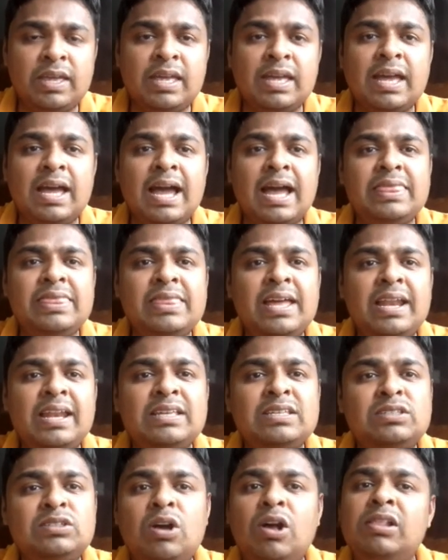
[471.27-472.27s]
And then I
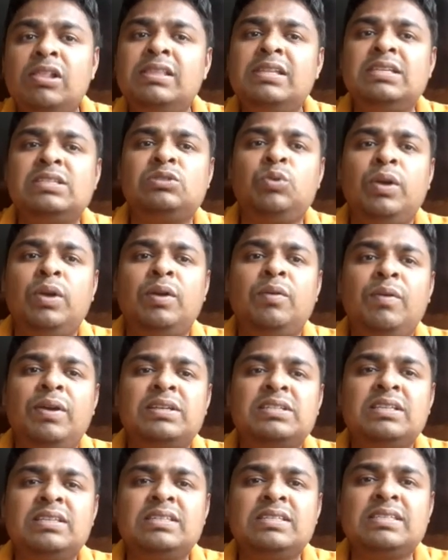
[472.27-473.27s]
solve these two
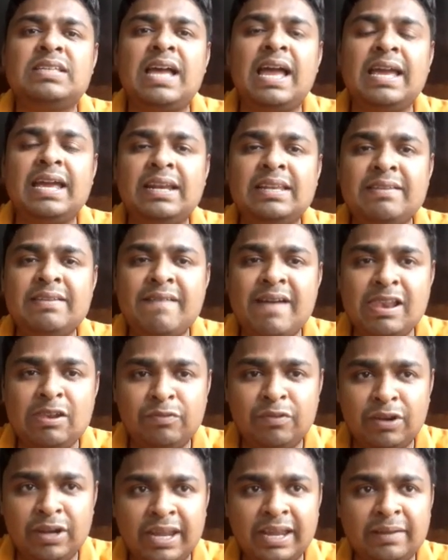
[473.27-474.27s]
equations. I get the value
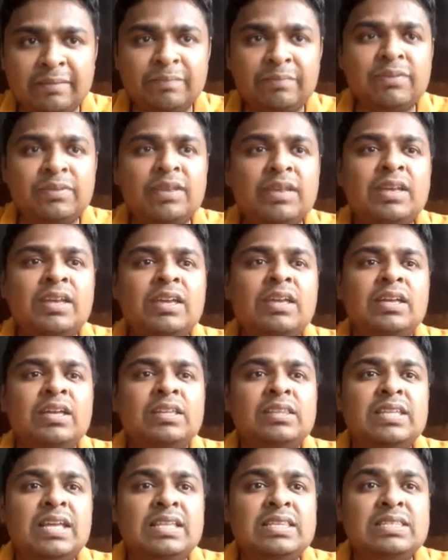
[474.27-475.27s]
for a.
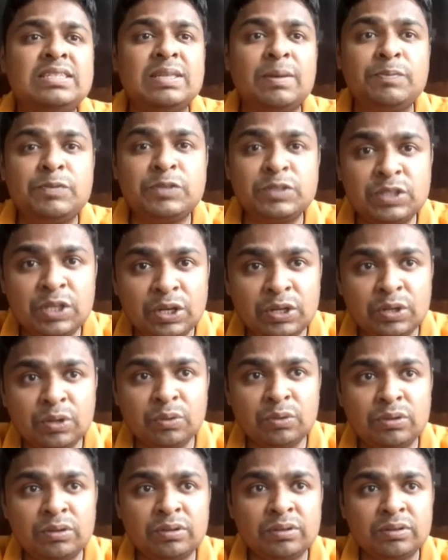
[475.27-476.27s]
Then
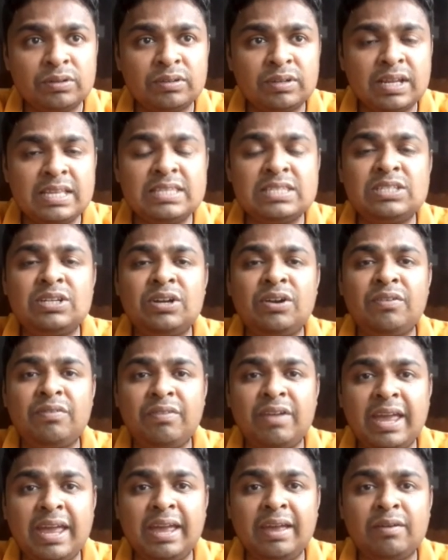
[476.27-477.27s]
substitute instead of
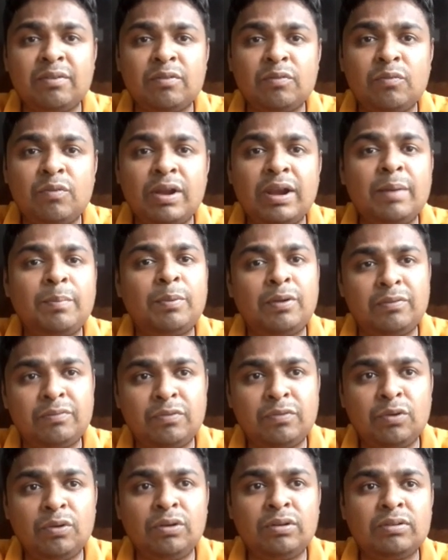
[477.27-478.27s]
a 1 upon
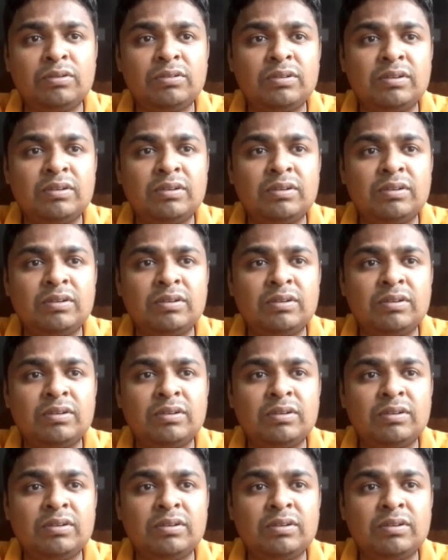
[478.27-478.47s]
4.